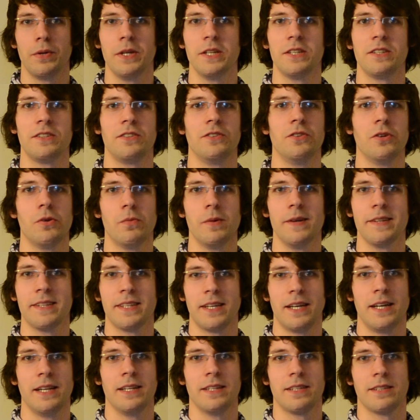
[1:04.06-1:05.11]
pitch your
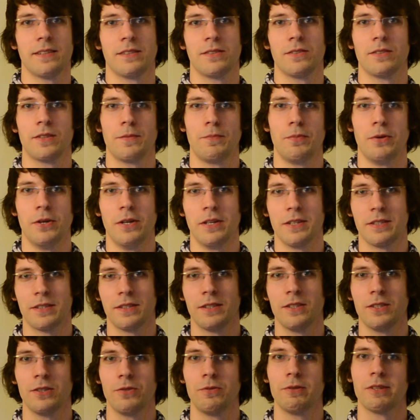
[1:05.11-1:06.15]
results to the
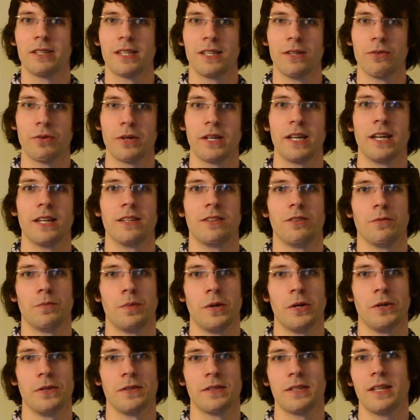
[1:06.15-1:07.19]
person who is looking at your
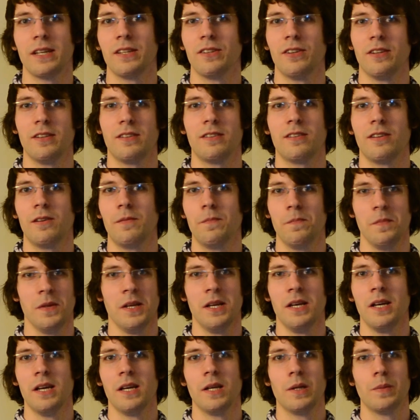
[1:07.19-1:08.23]
poster and not some
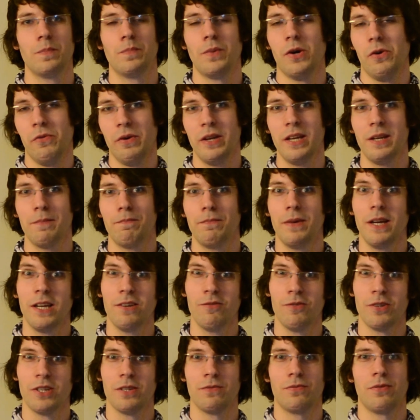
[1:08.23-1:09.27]
boring
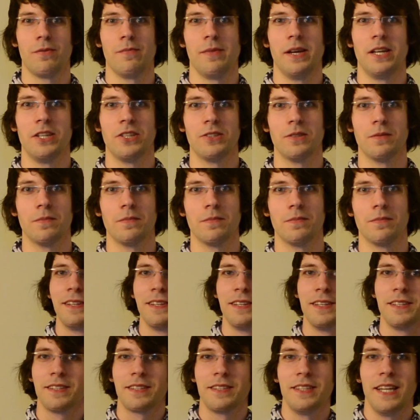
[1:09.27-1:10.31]
background information.
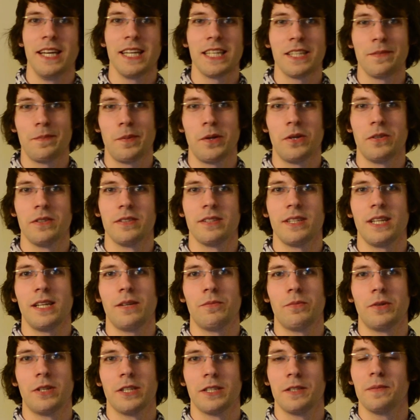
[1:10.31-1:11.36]
The next poster
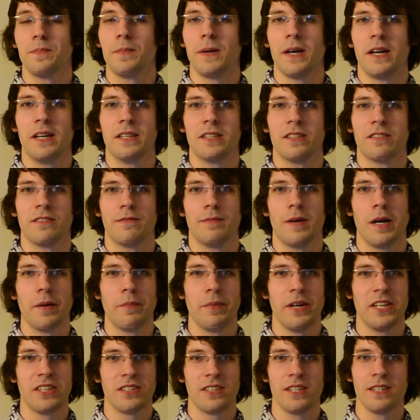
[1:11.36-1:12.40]
was part of my
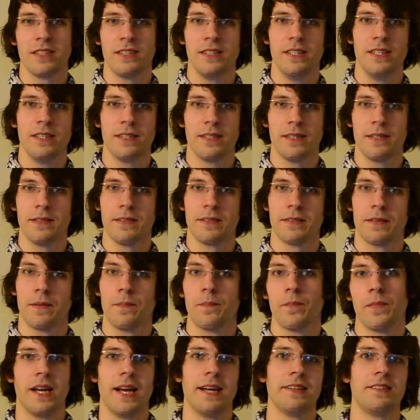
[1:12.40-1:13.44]
bachelor thesis.
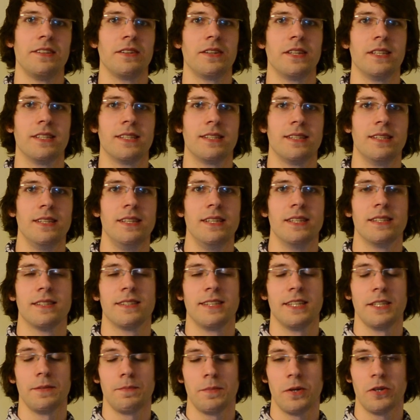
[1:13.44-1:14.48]
As you can see in
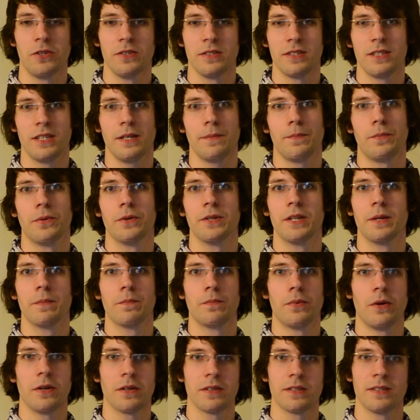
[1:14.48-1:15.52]
this poster, putting
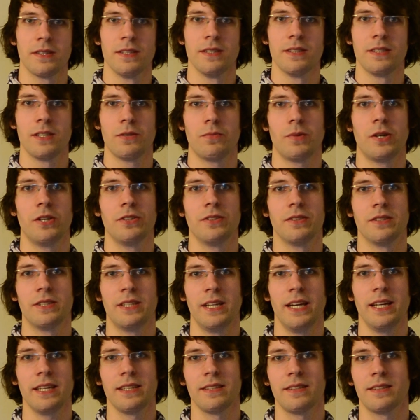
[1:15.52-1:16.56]
boxes around your
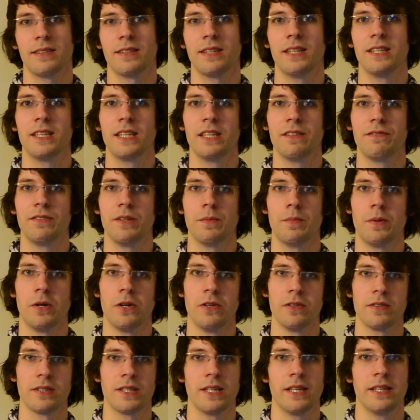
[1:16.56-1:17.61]
text can give your
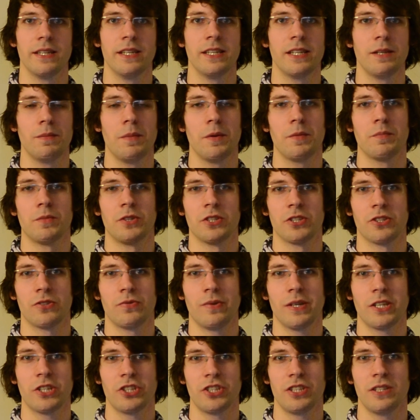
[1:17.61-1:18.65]
poster a little bit more
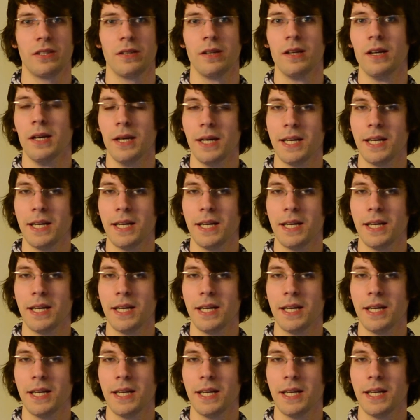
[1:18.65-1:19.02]
structure.